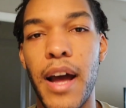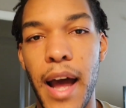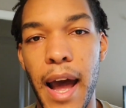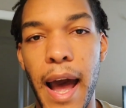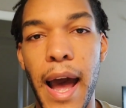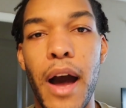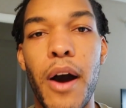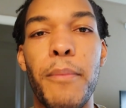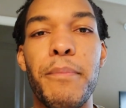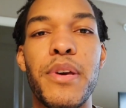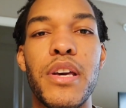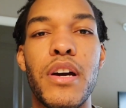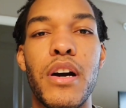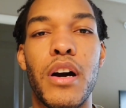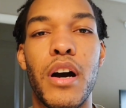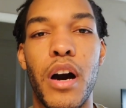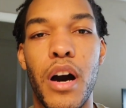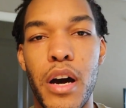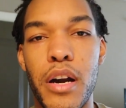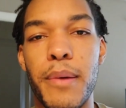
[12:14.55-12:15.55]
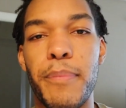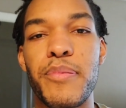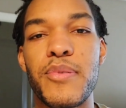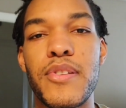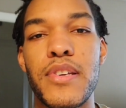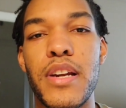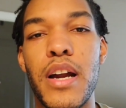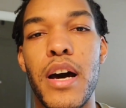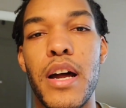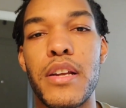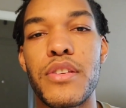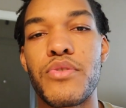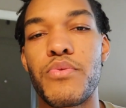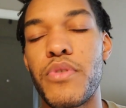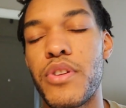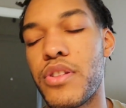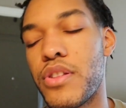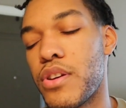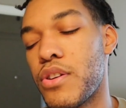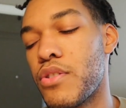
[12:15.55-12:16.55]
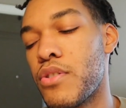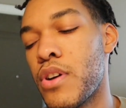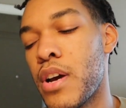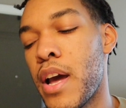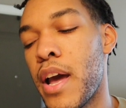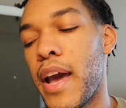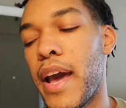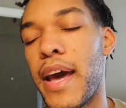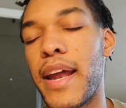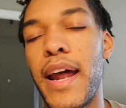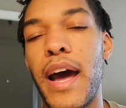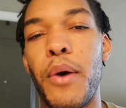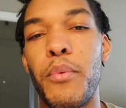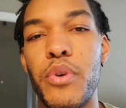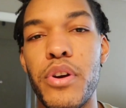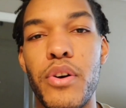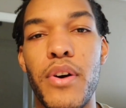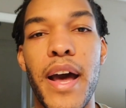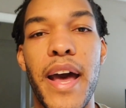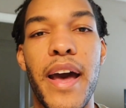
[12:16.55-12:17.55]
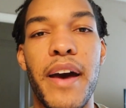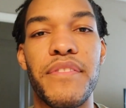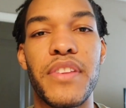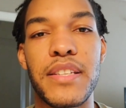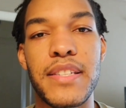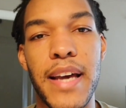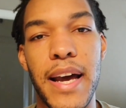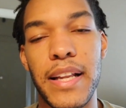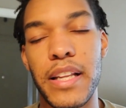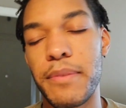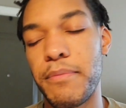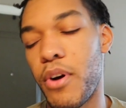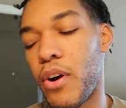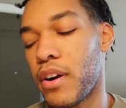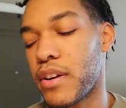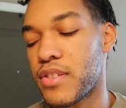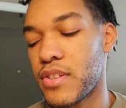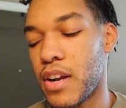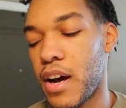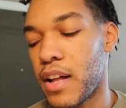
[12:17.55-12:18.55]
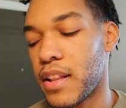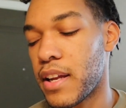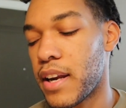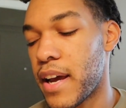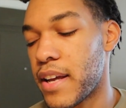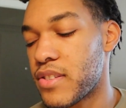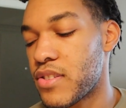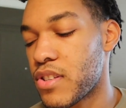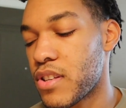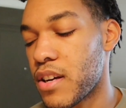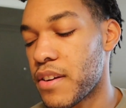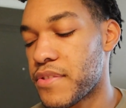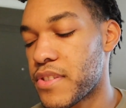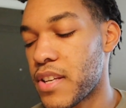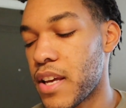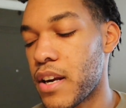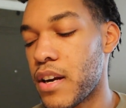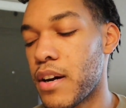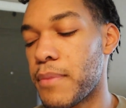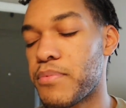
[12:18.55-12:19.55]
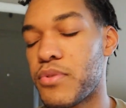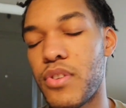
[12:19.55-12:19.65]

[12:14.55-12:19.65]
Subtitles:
I'll be 100% honest with you, and I will have the tally marks and all of that stuff set up.